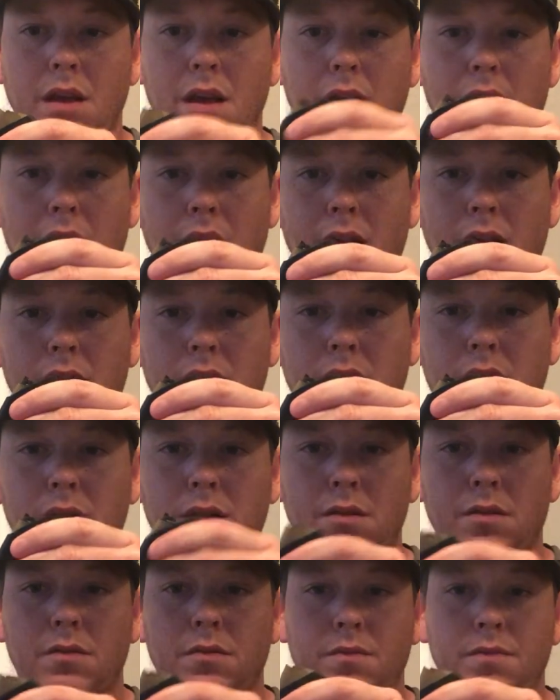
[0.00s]
and
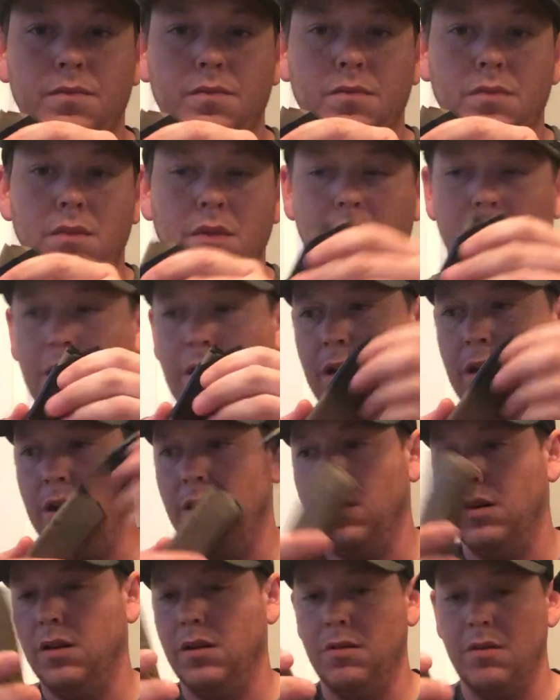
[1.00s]

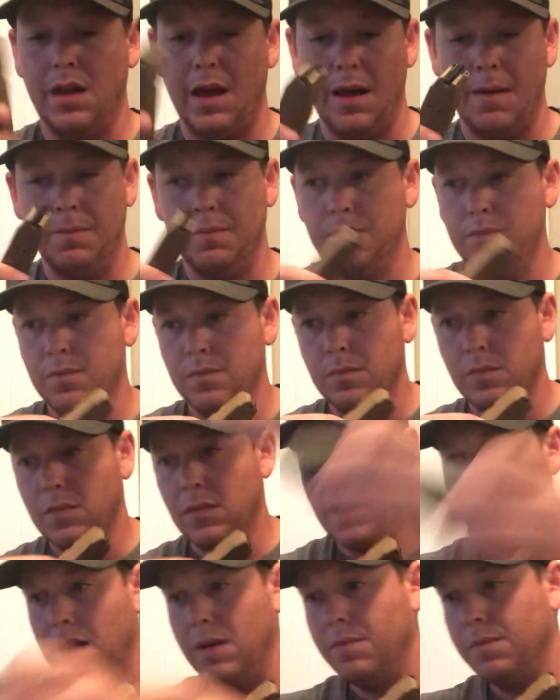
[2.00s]
continue to do that.
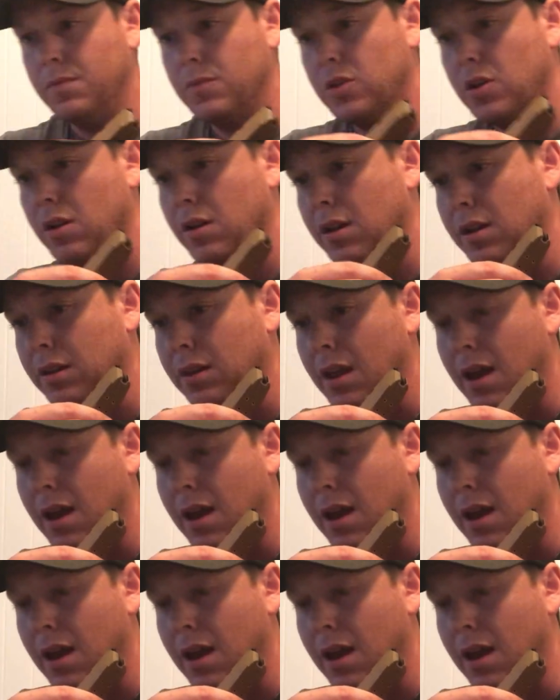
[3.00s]
Okay, so you get